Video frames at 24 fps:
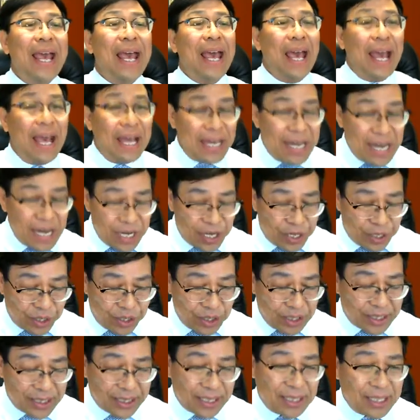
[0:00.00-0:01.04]
any
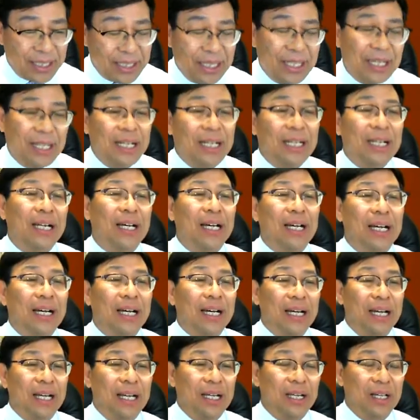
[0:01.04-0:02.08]
nurse
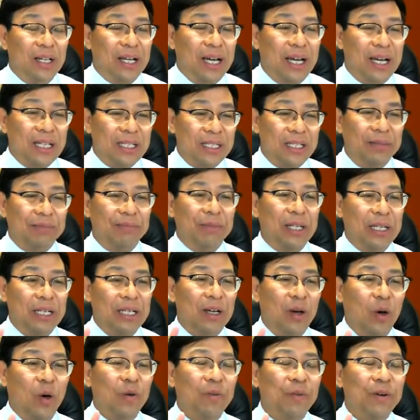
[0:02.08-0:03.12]
got some
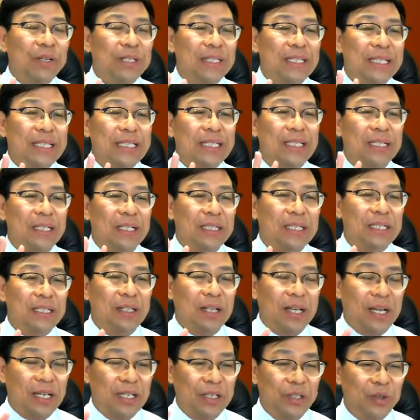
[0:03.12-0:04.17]
overseas nurse,
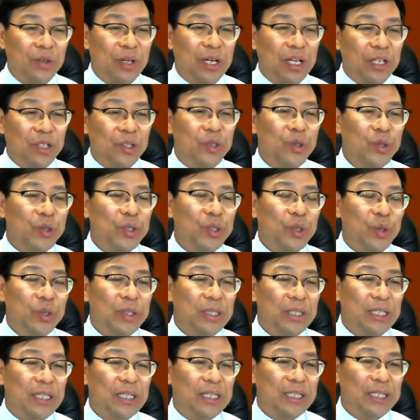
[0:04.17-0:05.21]
like you got two
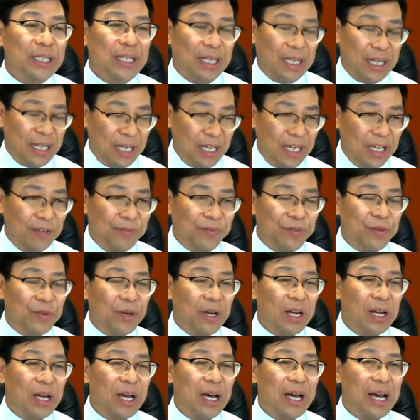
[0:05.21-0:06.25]
choices. If you
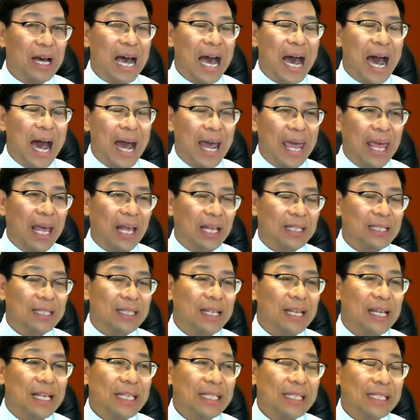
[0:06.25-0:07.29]
got a
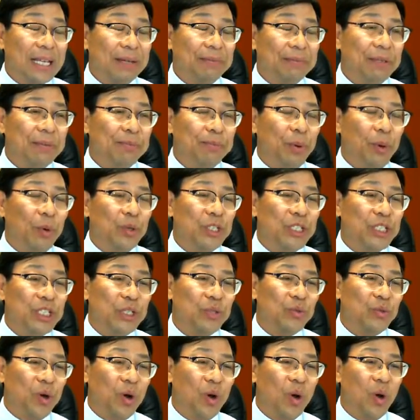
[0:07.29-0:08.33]
IELTS
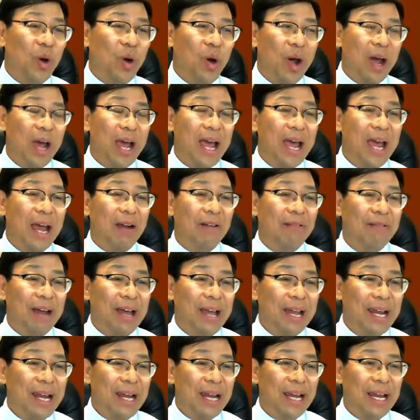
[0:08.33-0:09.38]
7.0,
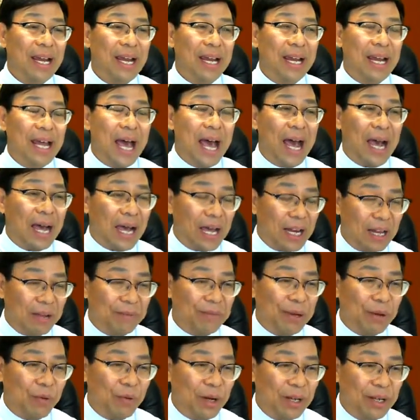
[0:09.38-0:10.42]
right,
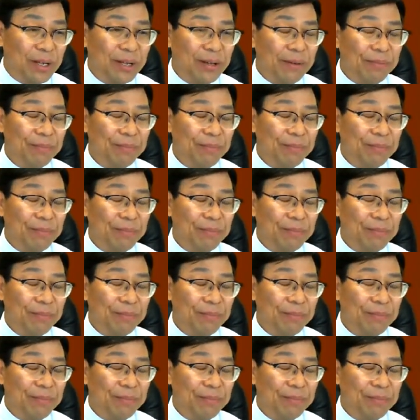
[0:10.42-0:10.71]
academic one,